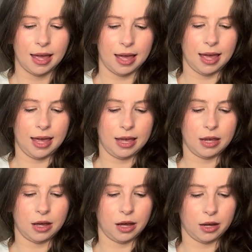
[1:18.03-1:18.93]
a
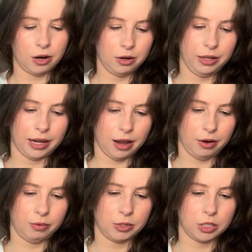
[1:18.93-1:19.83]
curling
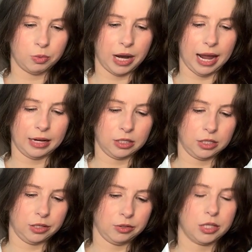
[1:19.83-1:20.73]
iron, which is what I had to
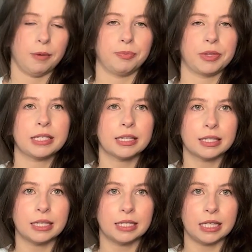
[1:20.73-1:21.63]
do. So this
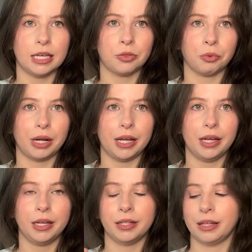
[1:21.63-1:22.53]
is the
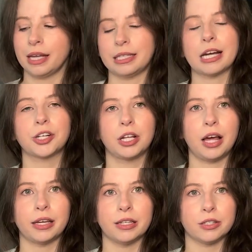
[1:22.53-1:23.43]
T3. It's actually a
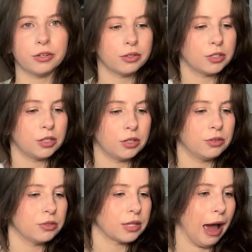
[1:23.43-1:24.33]
lot easier to
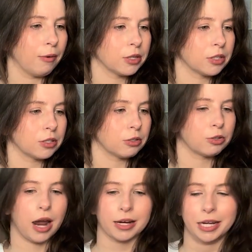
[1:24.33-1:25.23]
use. I was just
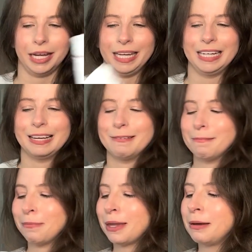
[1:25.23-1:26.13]
distracted.
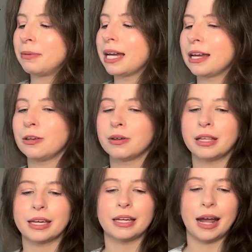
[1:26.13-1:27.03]
But yeah, you
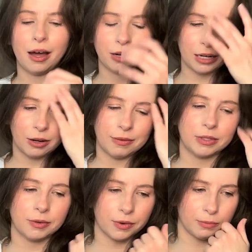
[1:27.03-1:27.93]
click it out and you have
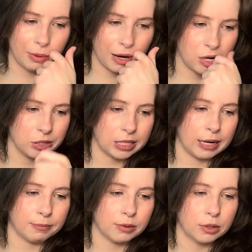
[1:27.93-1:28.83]
different barrels, and
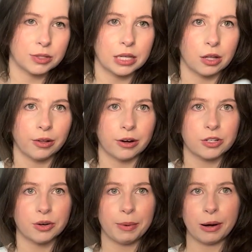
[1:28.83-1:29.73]
I'm using the
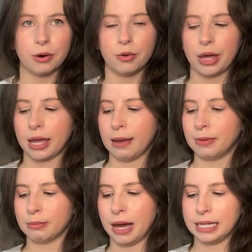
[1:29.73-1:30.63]
larger barrel that came
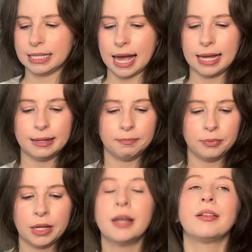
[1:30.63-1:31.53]
with my set.
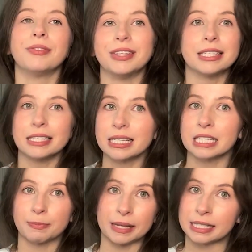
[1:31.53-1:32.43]
This is
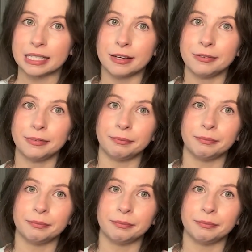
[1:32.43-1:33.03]
expensive,